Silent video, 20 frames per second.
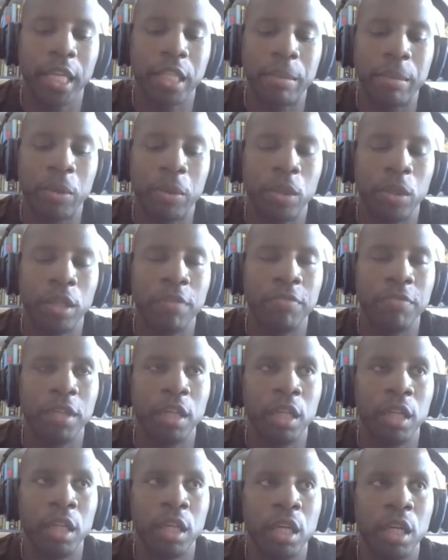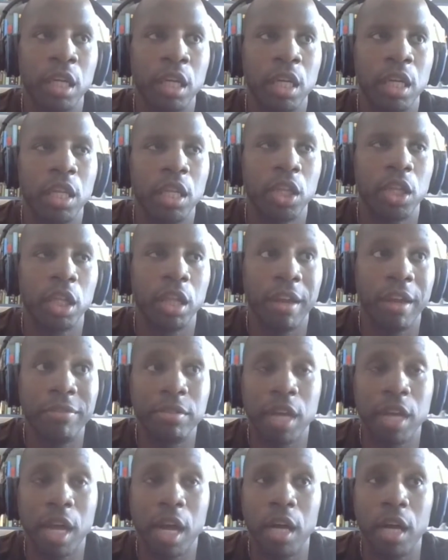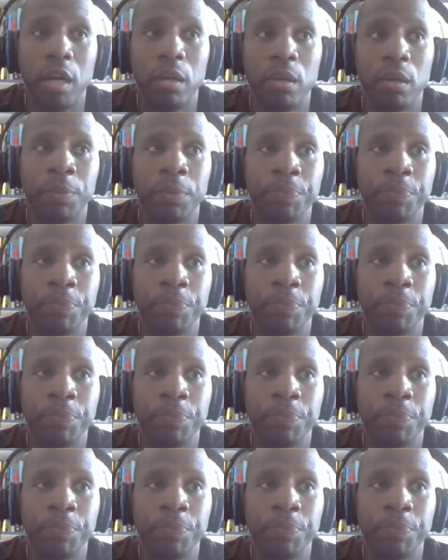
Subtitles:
It's about living the lifestyle